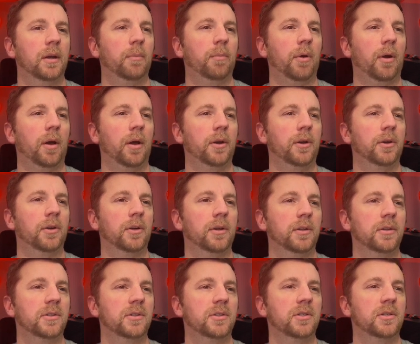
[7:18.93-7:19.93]
ponder,
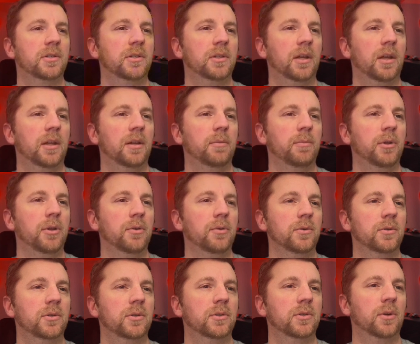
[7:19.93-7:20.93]
and
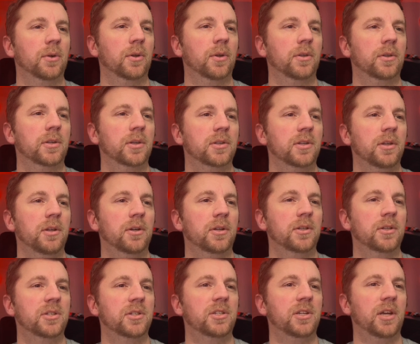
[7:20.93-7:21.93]
muse. So that you can
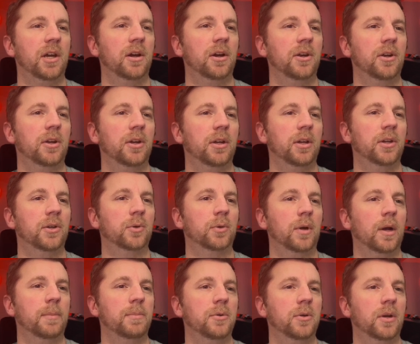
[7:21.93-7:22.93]
stare, you can
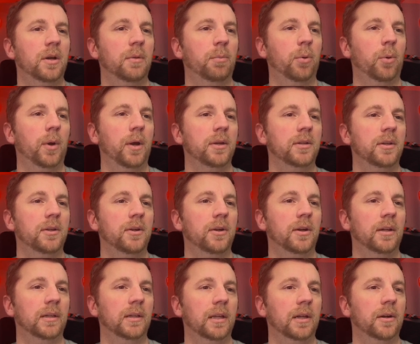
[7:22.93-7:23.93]
interrupt, you can point, and you
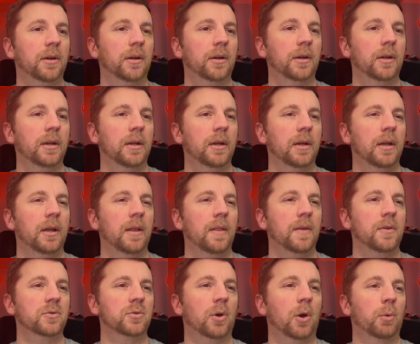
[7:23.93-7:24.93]
can litter.
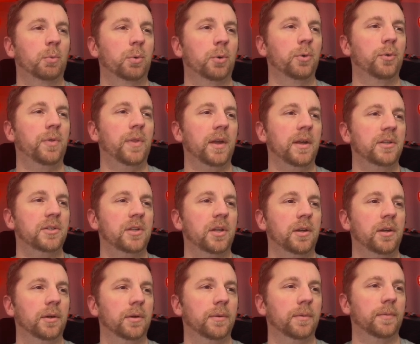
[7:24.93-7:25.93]
These are all rude things to
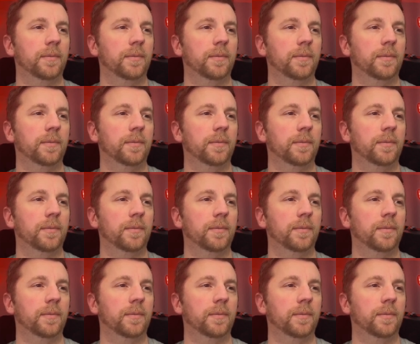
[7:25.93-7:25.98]
do.